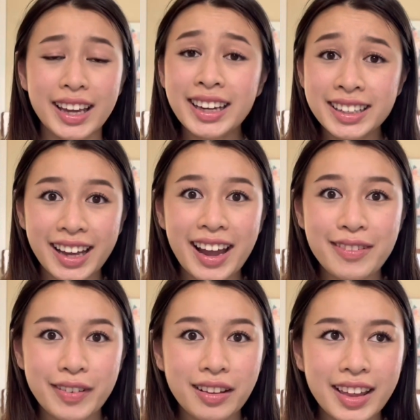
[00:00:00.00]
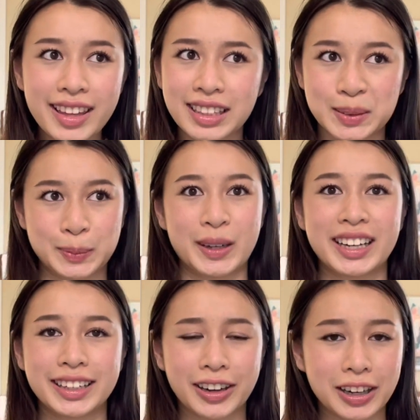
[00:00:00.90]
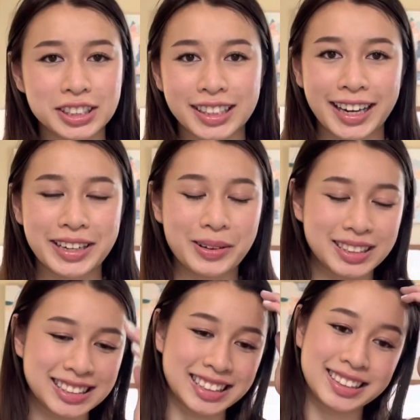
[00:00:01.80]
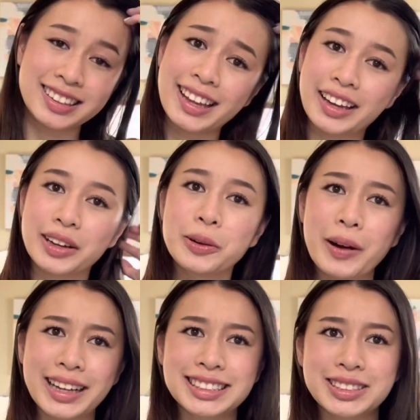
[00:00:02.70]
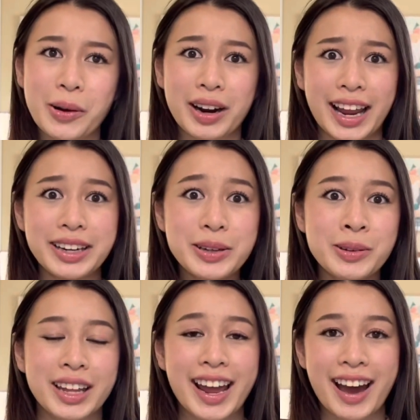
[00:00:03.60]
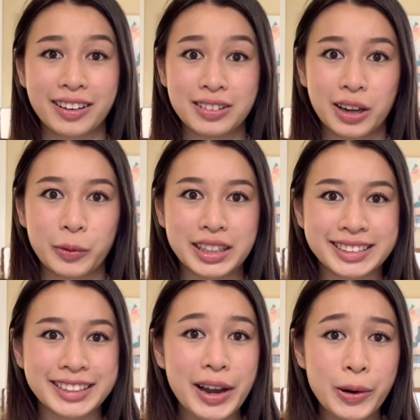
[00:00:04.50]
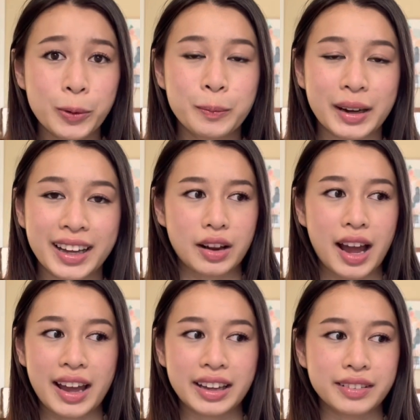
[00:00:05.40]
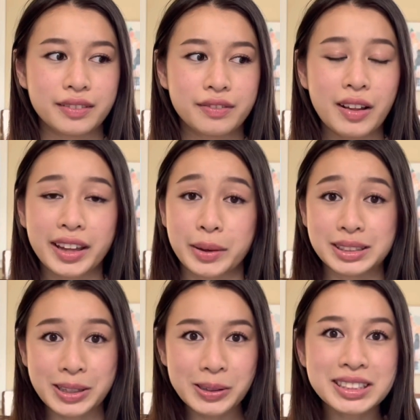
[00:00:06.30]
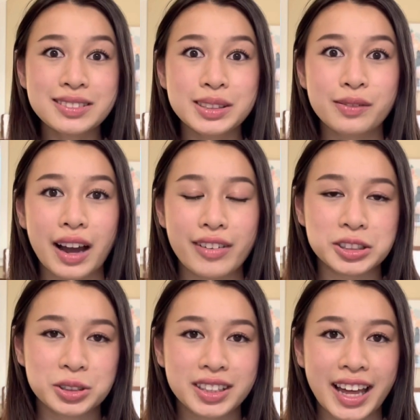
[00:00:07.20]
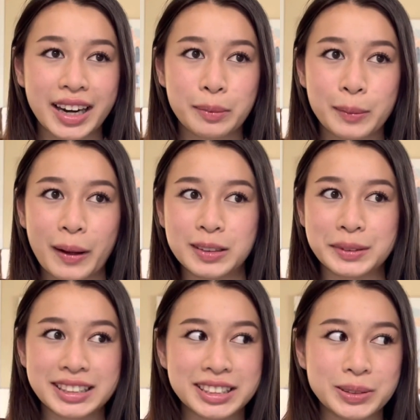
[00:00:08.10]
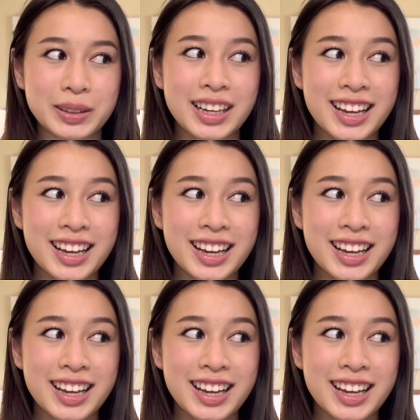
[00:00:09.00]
And I felt like this was pretty encouraging. I know this isn't like a great score, and I knew that I had a long way to go, but I felt like it was close enough to a 500 that it propelled me to